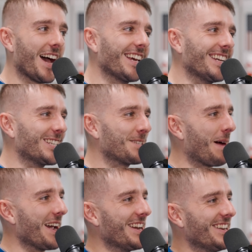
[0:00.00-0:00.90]
We I had it in
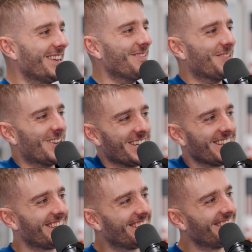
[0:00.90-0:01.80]
Spain, well. didn't we?
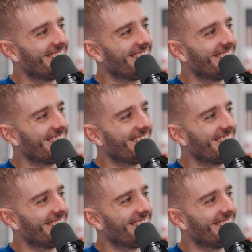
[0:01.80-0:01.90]
Yeah.